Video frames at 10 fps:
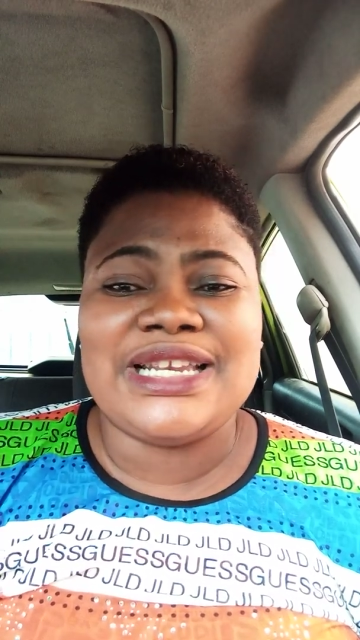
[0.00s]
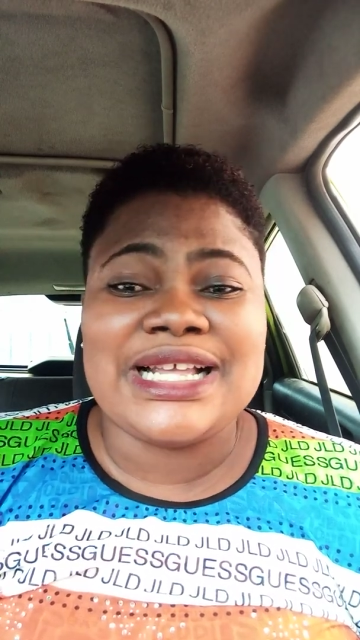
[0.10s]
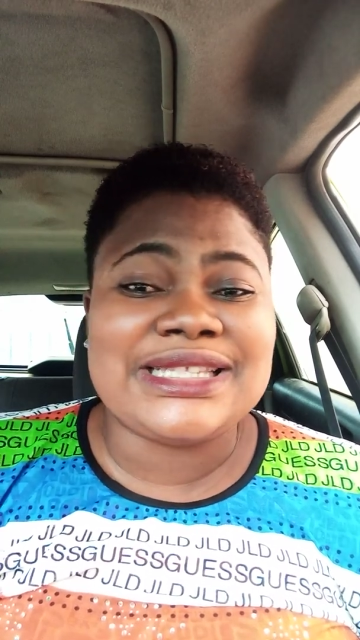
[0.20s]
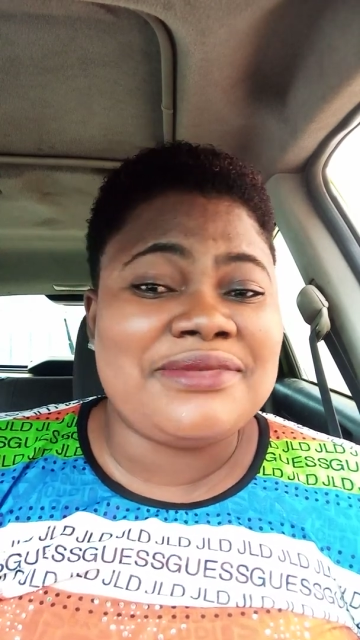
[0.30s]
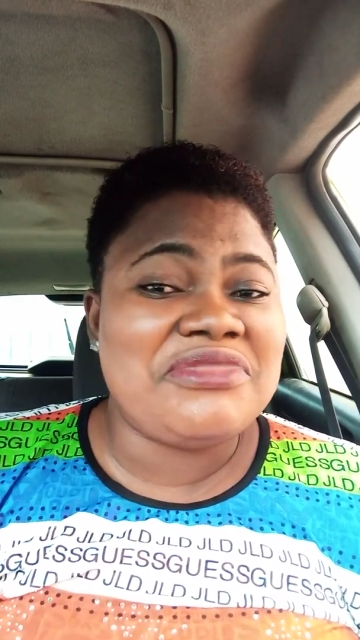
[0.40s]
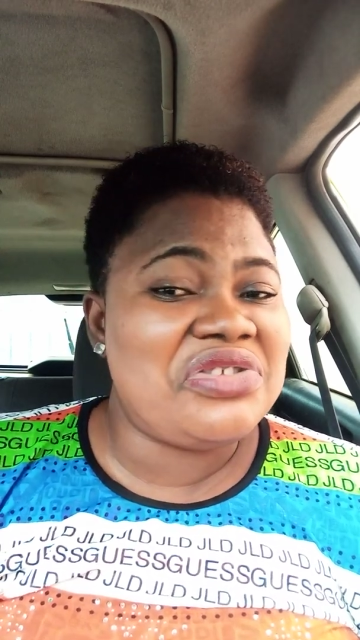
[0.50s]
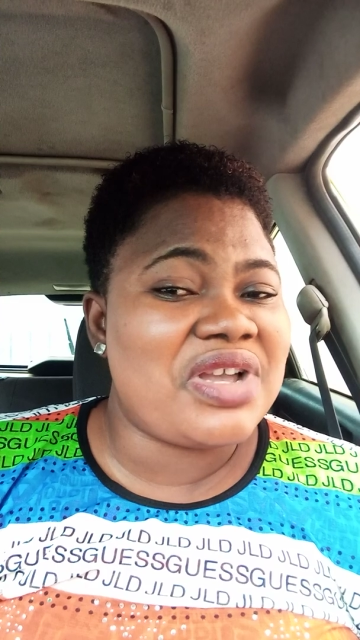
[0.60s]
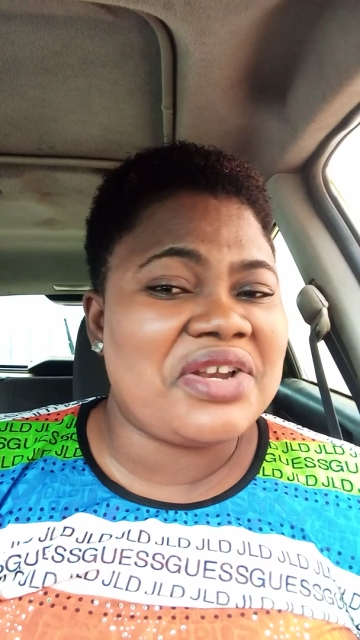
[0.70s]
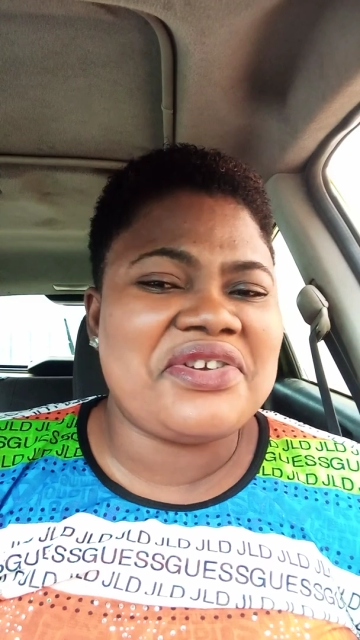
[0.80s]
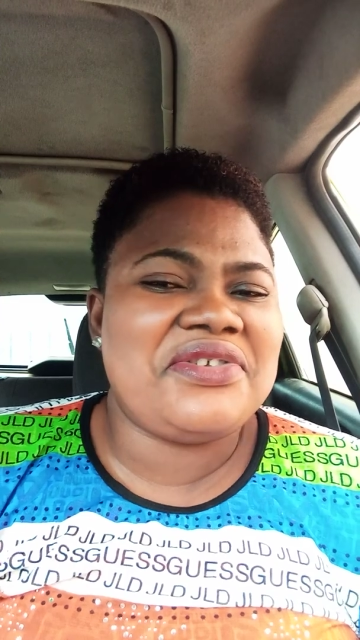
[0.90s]
doesn't mean
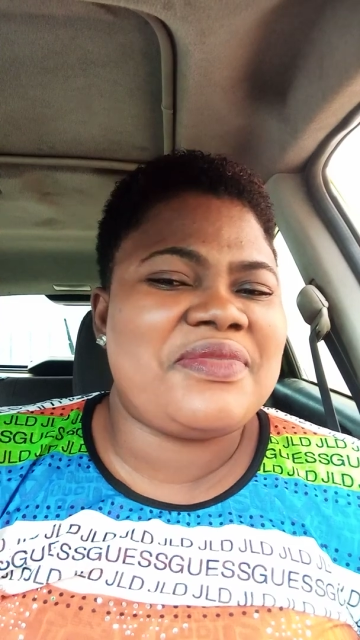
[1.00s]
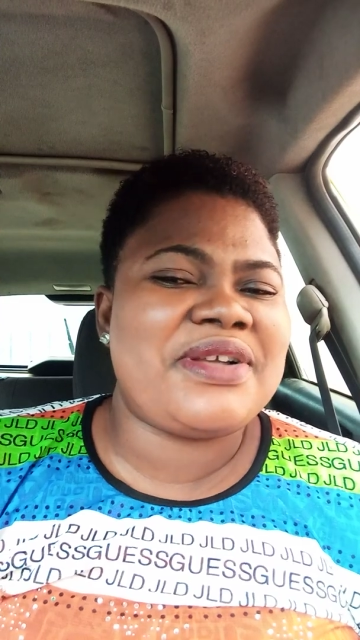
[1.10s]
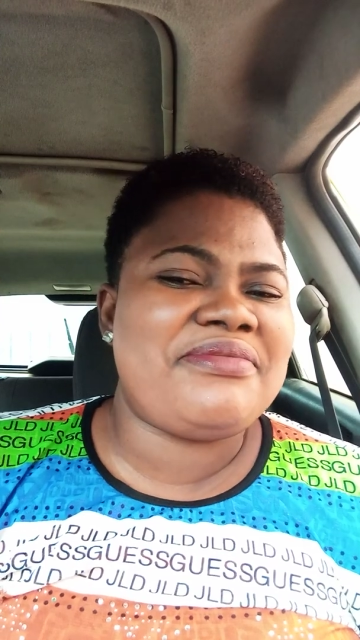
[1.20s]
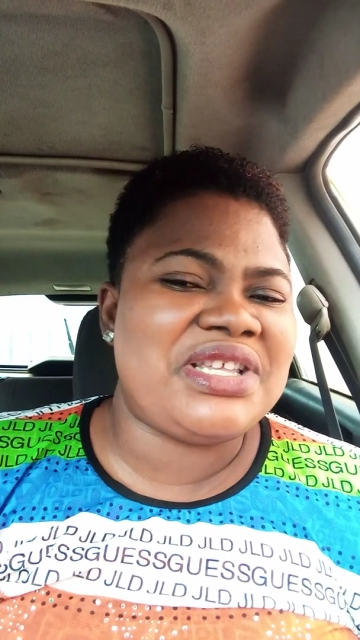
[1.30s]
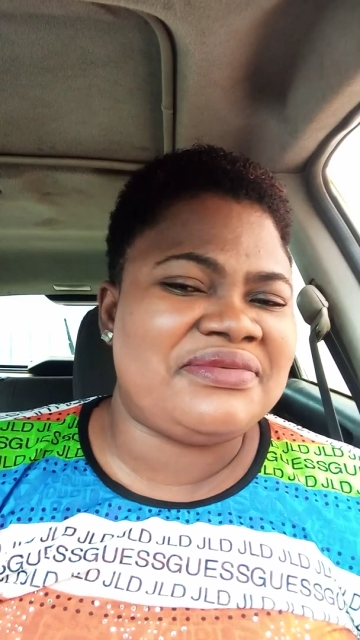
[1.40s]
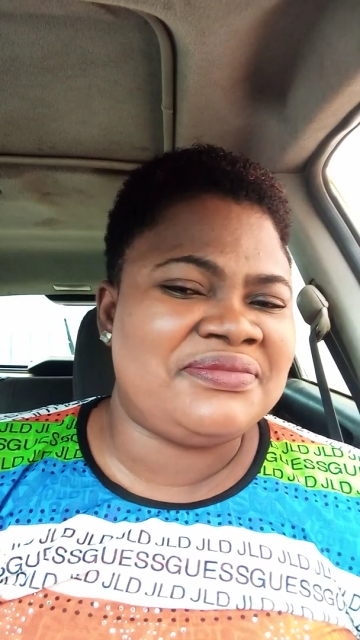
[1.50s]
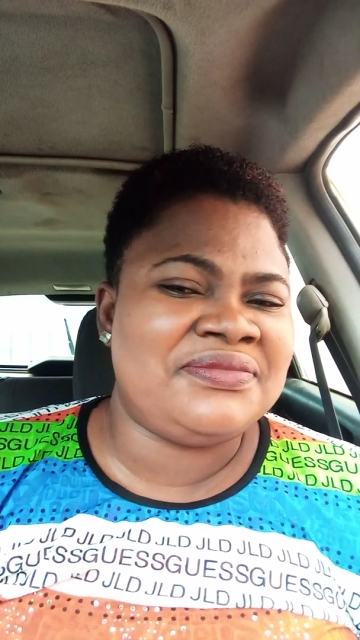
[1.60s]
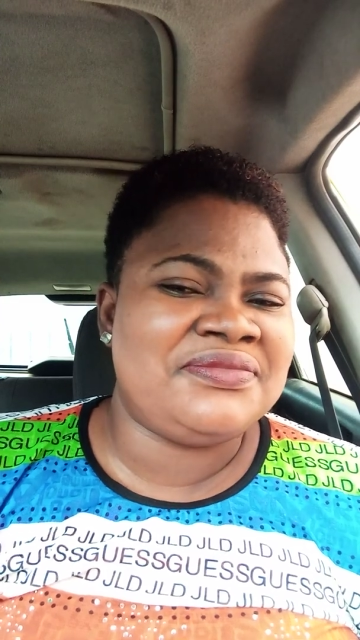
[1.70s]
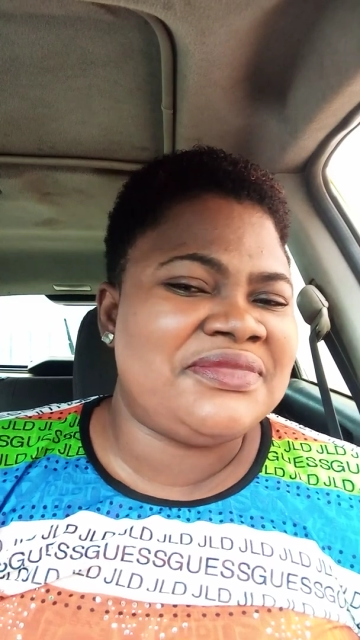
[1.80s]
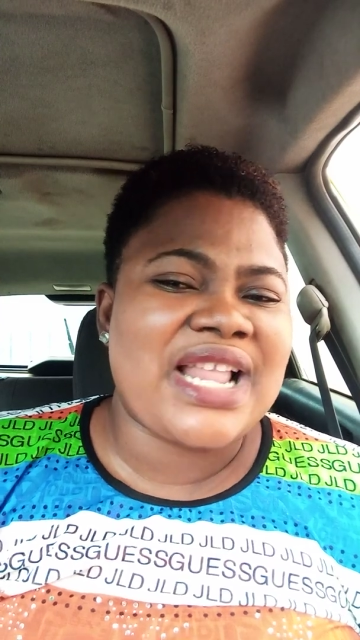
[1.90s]
you are not a human being.
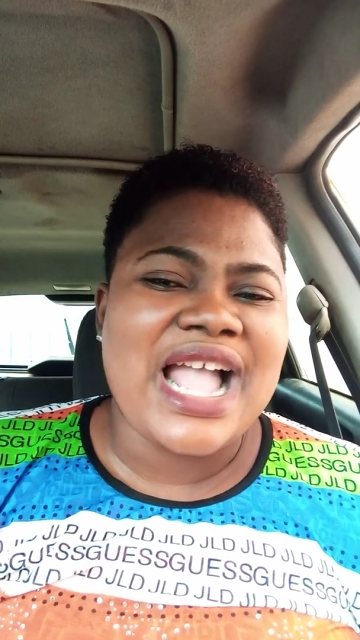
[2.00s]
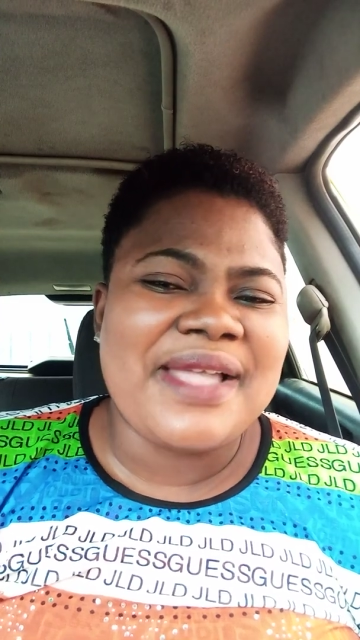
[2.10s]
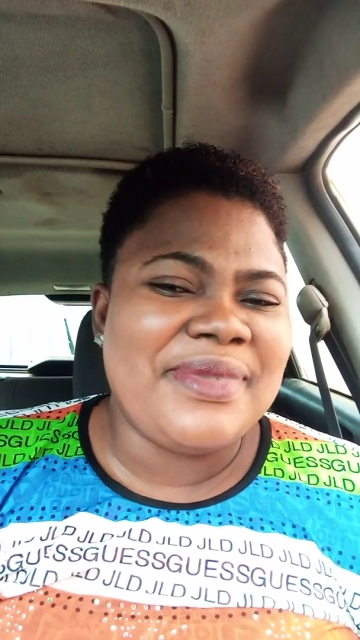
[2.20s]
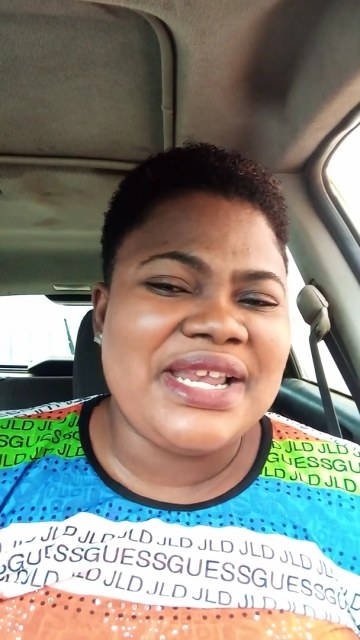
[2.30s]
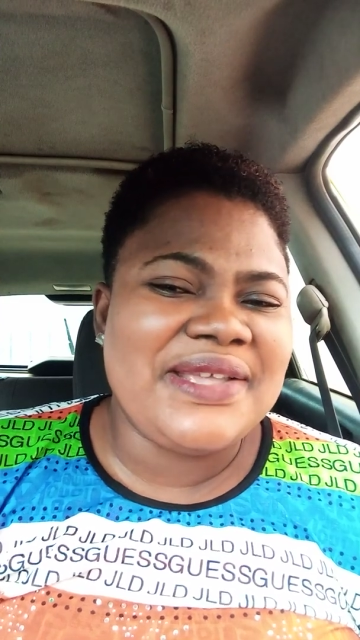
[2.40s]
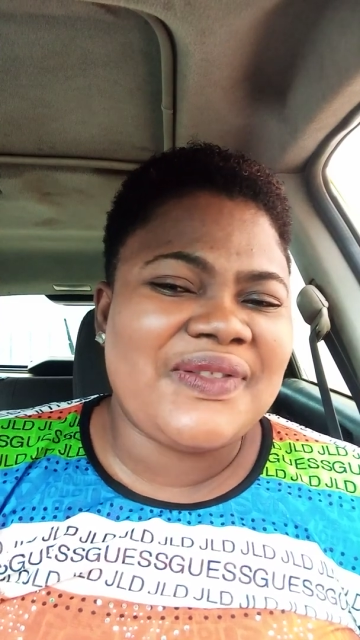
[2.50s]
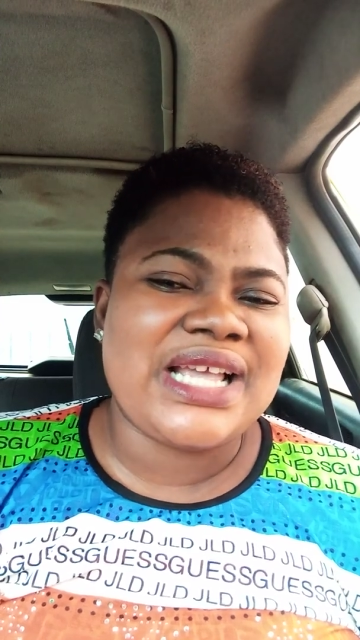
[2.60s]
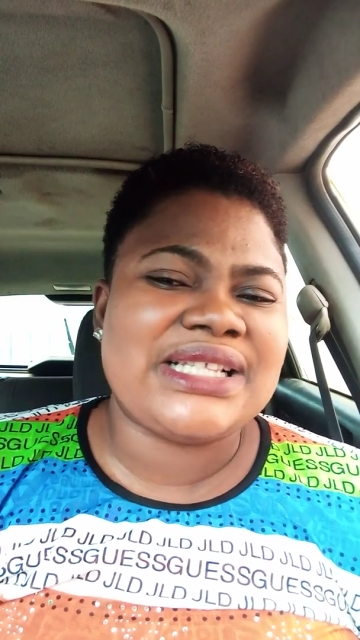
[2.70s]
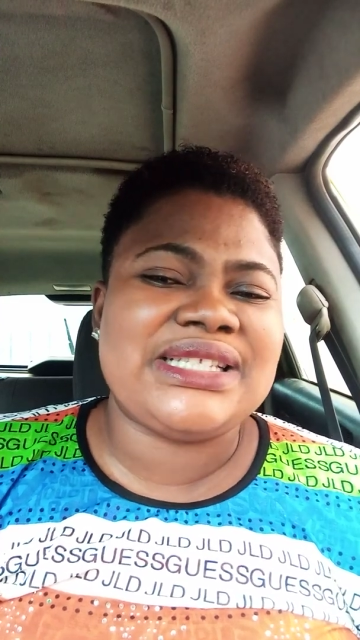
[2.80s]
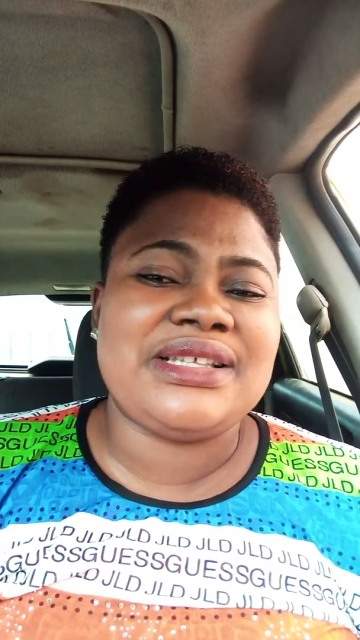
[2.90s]
I believe
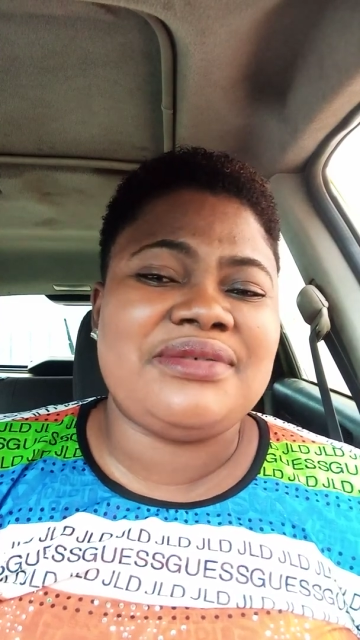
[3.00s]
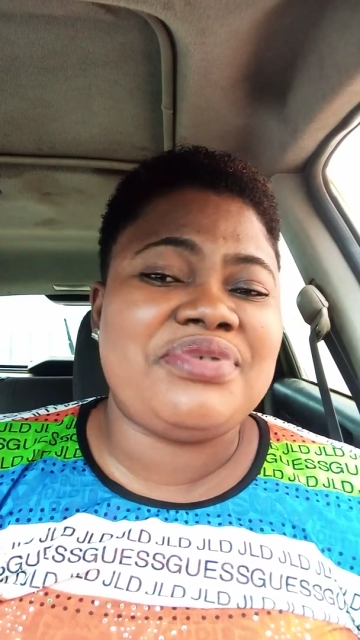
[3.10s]
that